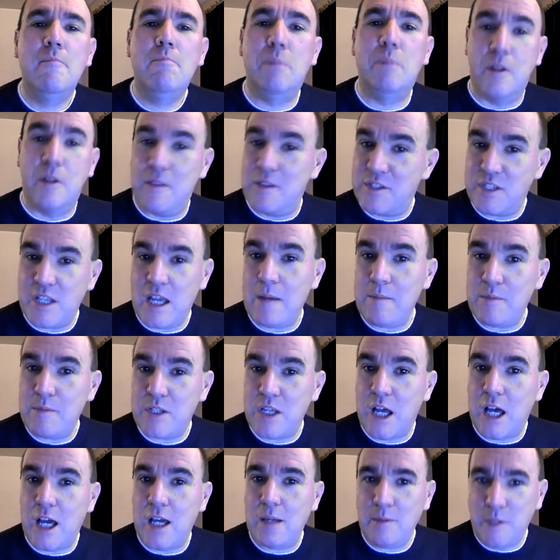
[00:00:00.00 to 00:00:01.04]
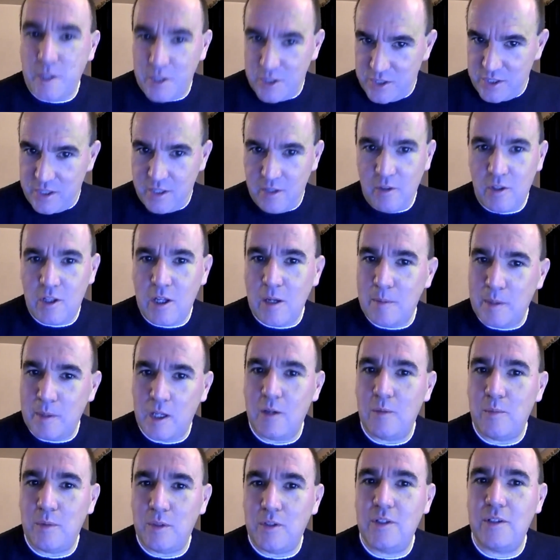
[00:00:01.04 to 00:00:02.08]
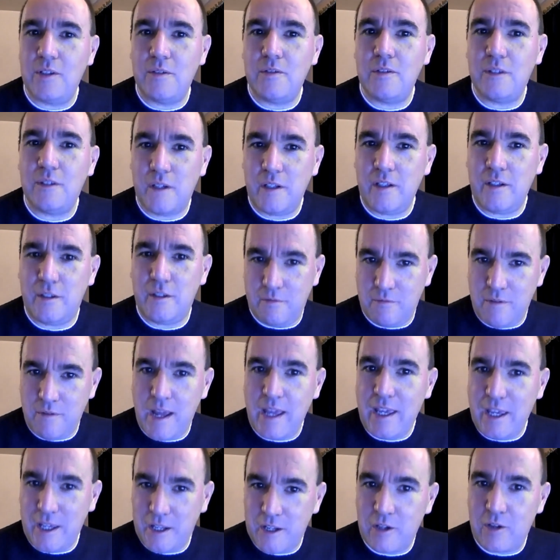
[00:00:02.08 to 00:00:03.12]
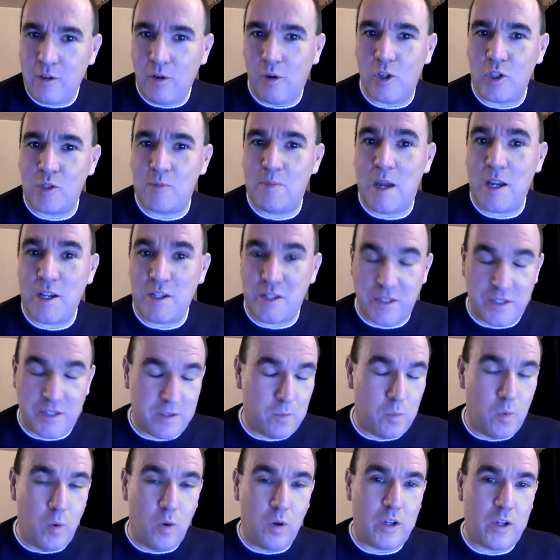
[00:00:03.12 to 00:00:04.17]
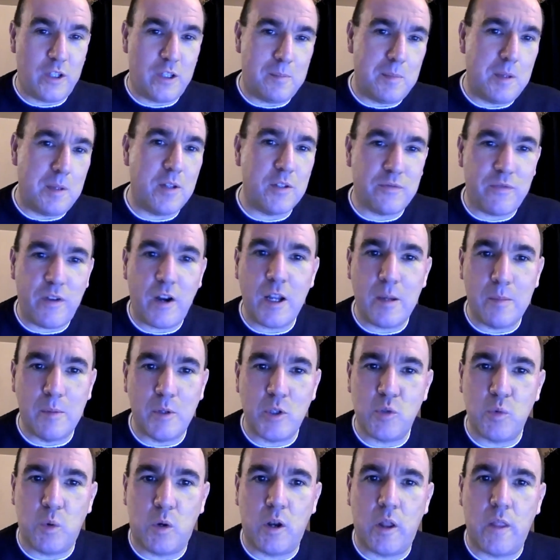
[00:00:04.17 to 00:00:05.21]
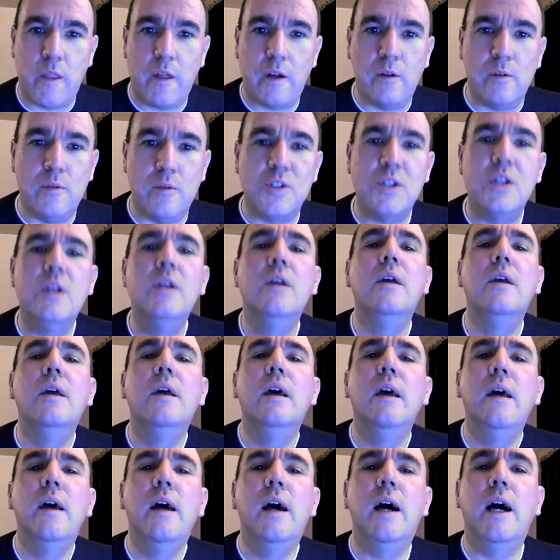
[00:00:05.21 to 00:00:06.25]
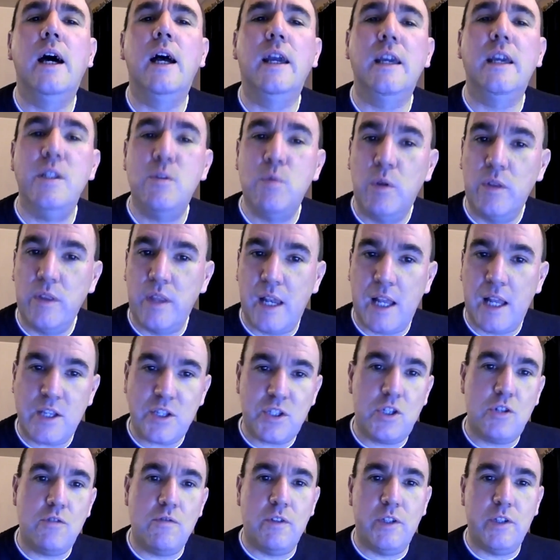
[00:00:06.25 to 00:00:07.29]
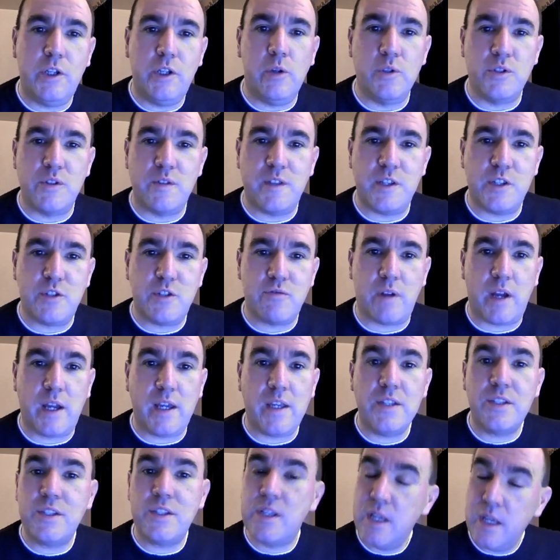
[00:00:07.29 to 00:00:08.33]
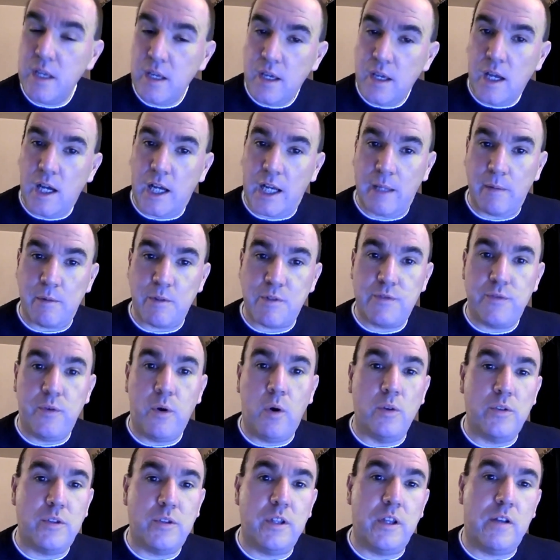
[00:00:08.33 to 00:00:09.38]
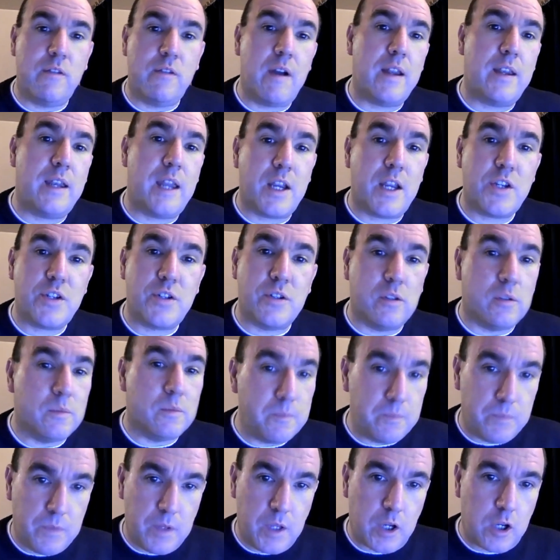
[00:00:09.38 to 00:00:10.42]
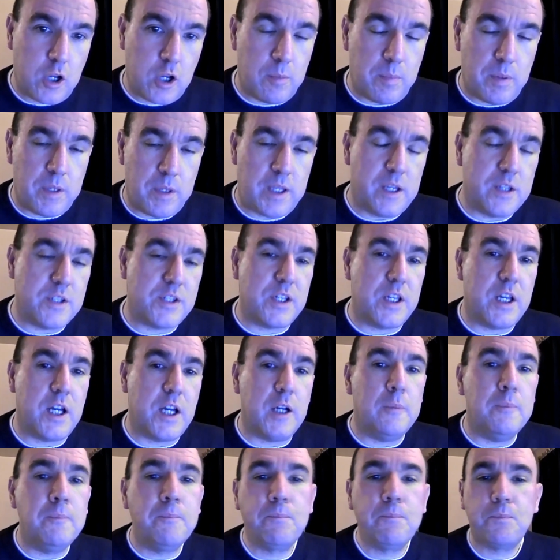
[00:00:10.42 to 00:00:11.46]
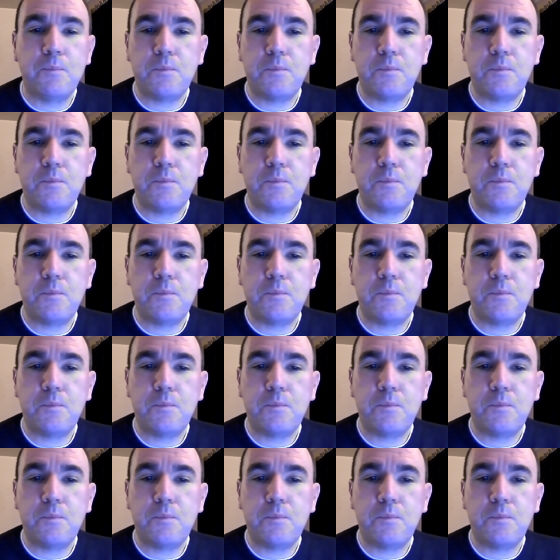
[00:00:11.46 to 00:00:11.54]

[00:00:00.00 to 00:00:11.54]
But at the same time, you're still coming up with your regular course specialist, and Walk in the Mill is very much one of those. He's won the last two renewals of this race, and he was fourth in the Grand National a couple of years ago.